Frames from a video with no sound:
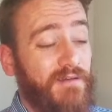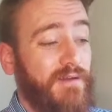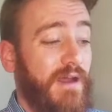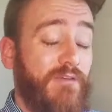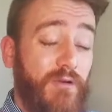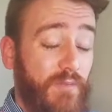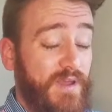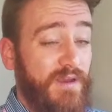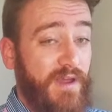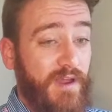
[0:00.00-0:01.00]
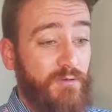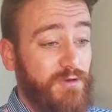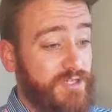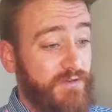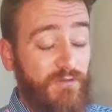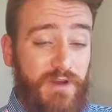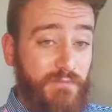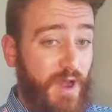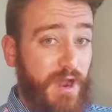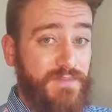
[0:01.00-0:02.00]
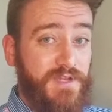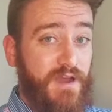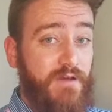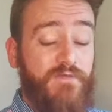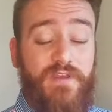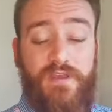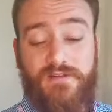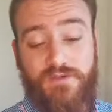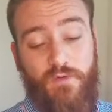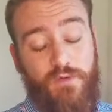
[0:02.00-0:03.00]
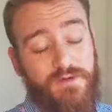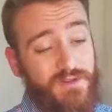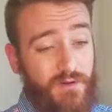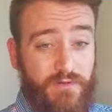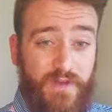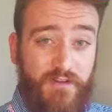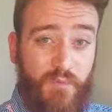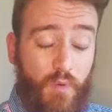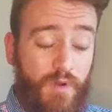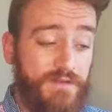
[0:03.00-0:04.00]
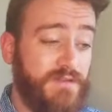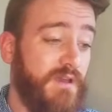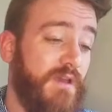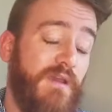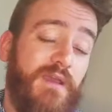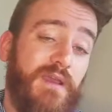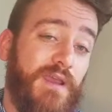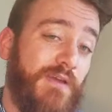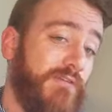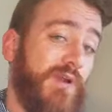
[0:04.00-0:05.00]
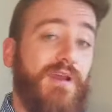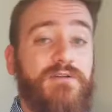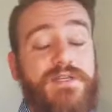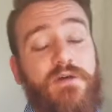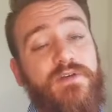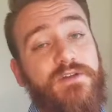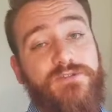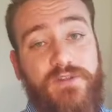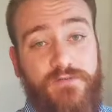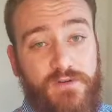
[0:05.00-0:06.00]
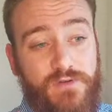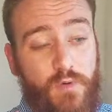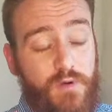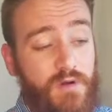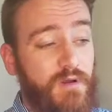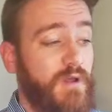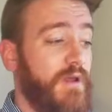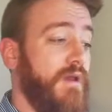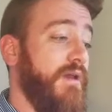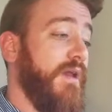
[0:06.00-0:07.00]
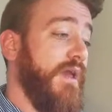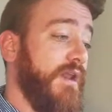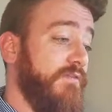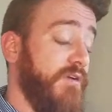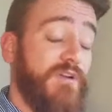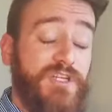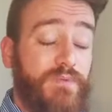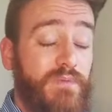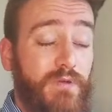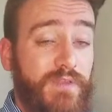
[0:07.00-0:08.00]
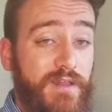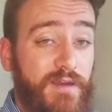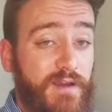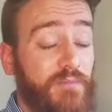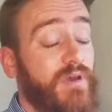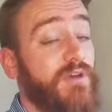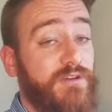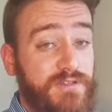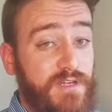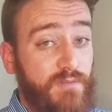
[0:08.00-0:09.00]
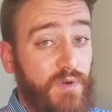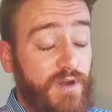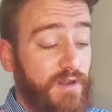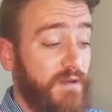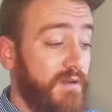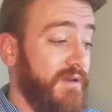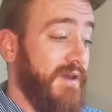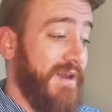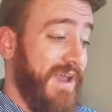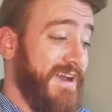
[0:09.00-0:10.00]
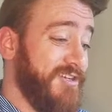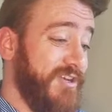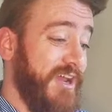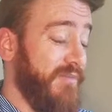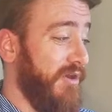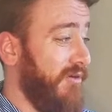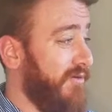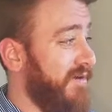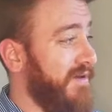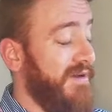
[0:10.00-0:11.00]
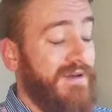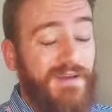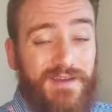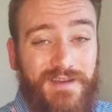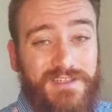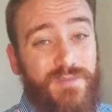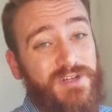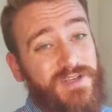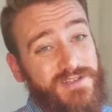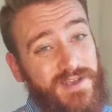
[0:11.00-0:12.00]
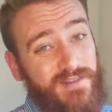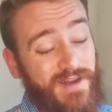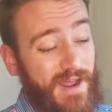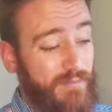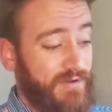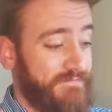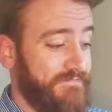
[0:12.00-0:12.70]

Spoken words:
Now there will be a night where Jeff Green pops off and scores 35 points and Kevin Durant goes down with an injury in the first quarter, and if you're in a GPP with that lineup, you're sitting pretty. In a cash game, though, it's much less likely to happen.